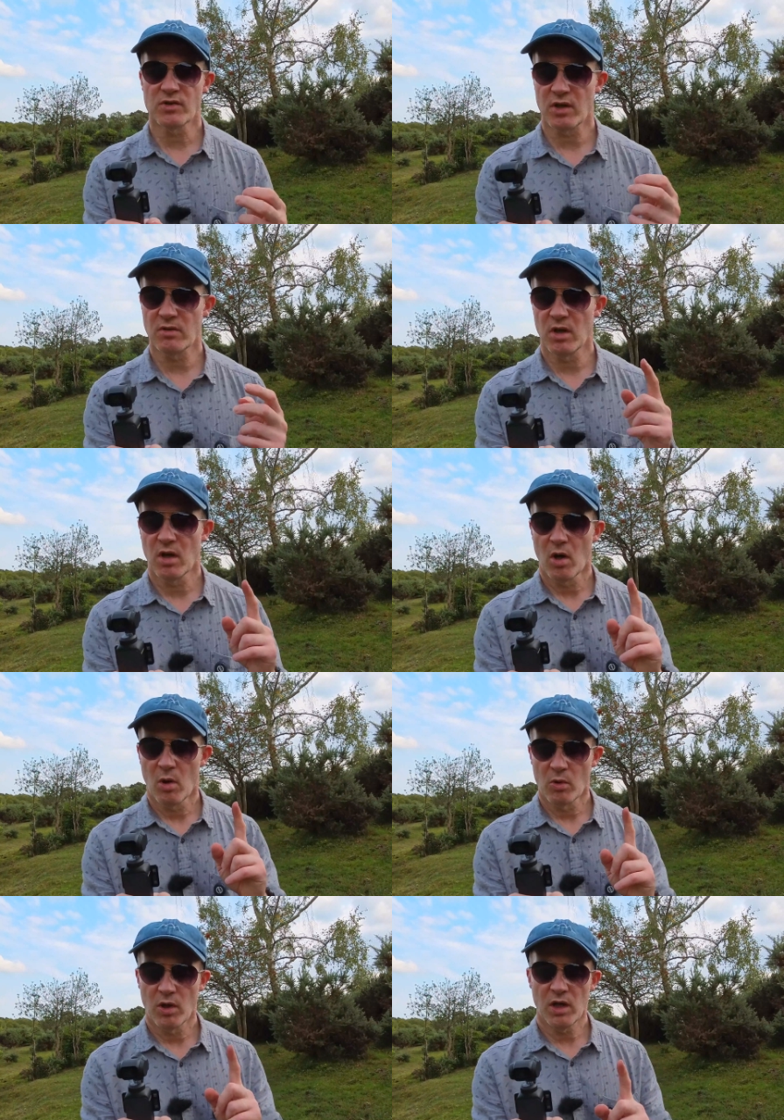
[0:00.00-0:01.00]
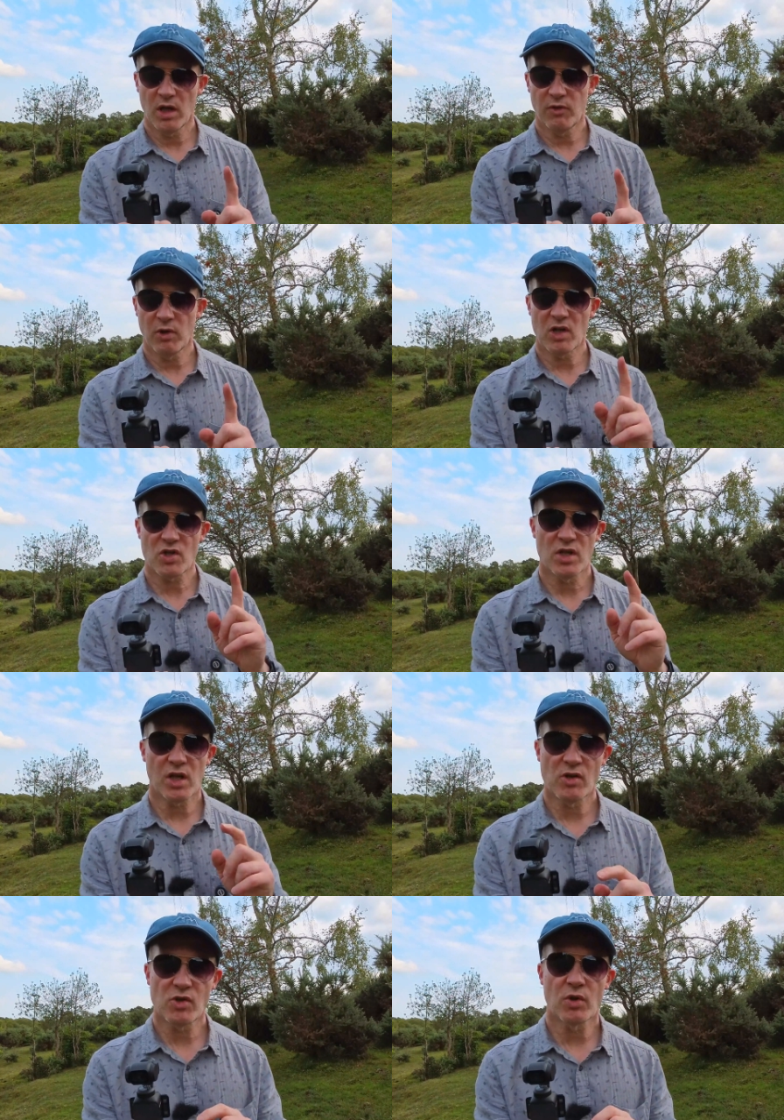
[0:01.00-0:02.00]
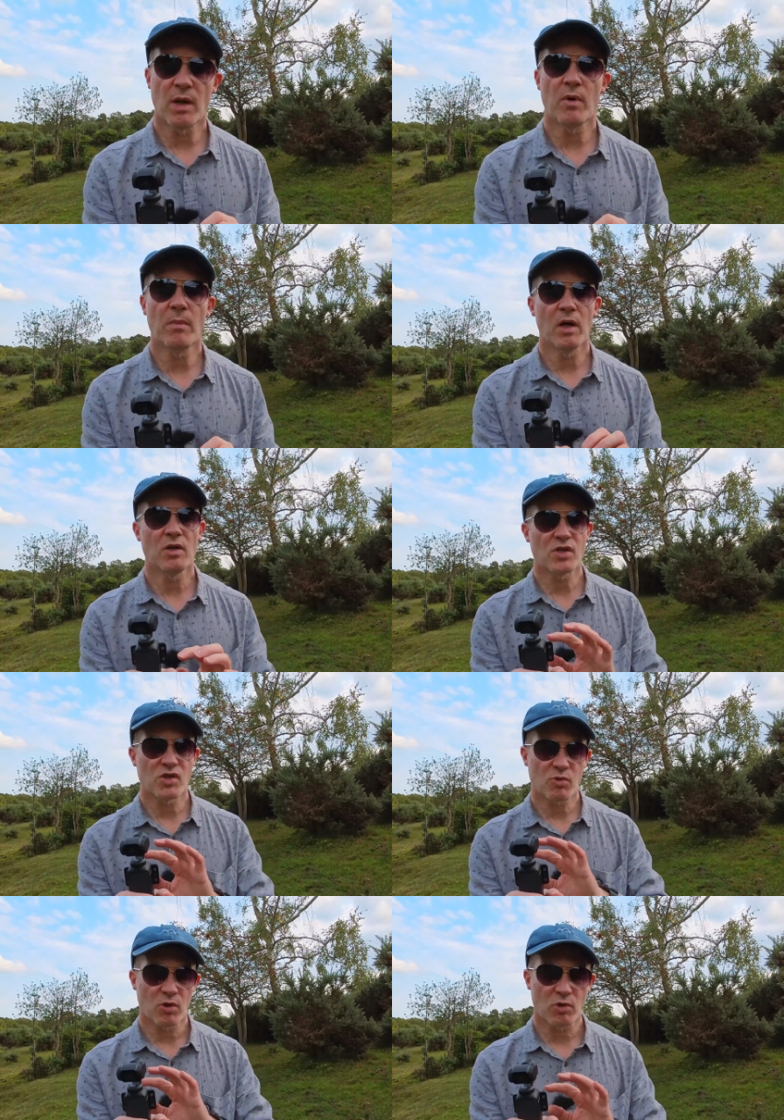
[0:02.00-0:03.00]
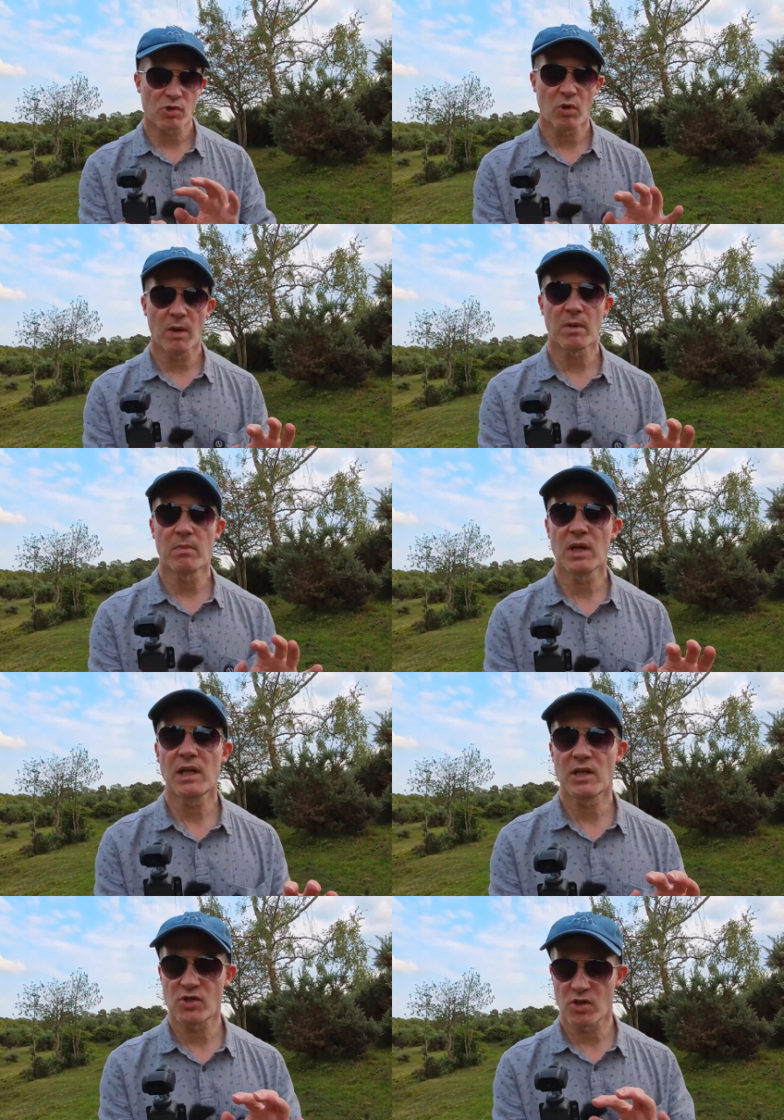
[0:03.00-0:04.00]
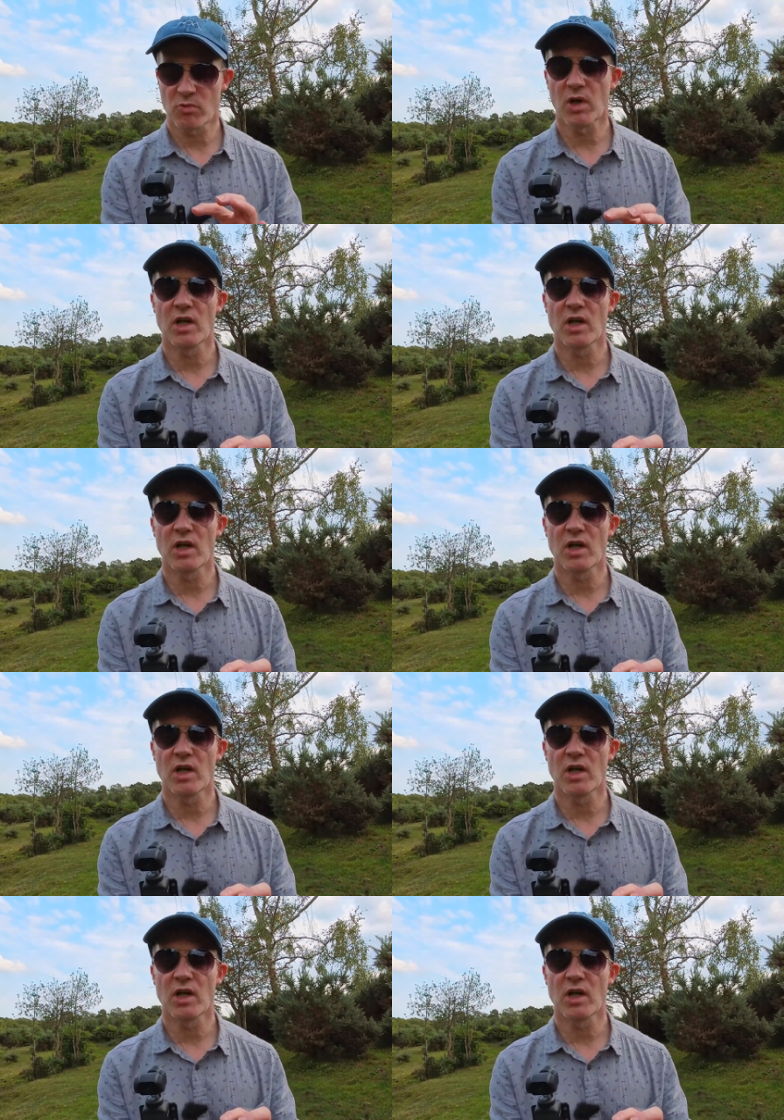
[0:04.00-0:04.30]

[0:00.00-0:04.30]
So if you actually go to your gimbal modes and swipe completely to the